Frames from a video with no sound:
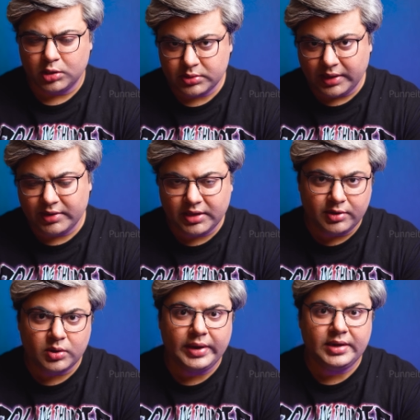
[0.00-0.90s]
Also I will
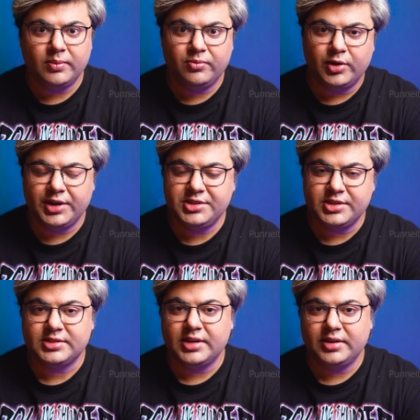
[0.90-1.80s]
give a quick tip for
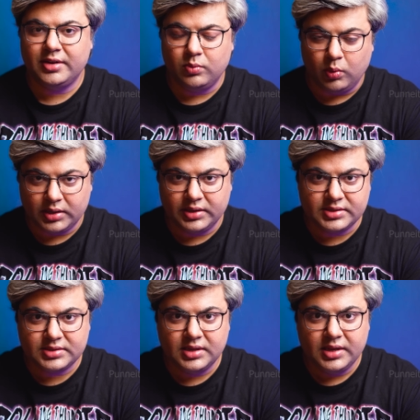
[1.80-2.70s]
each ascendant what
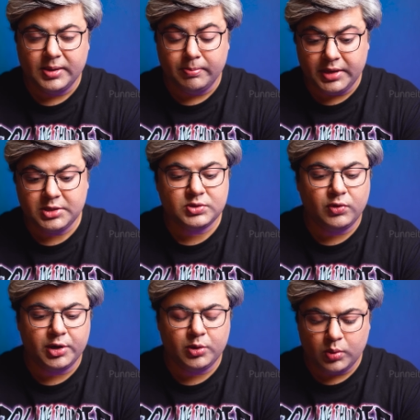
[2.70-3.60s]
this means
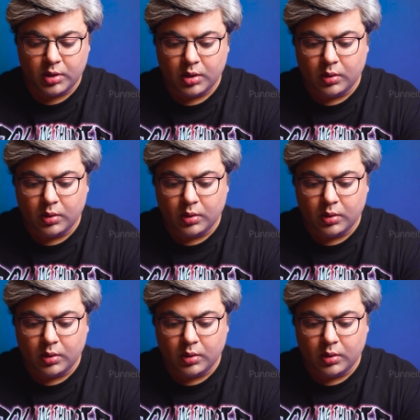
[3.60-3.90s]
for you,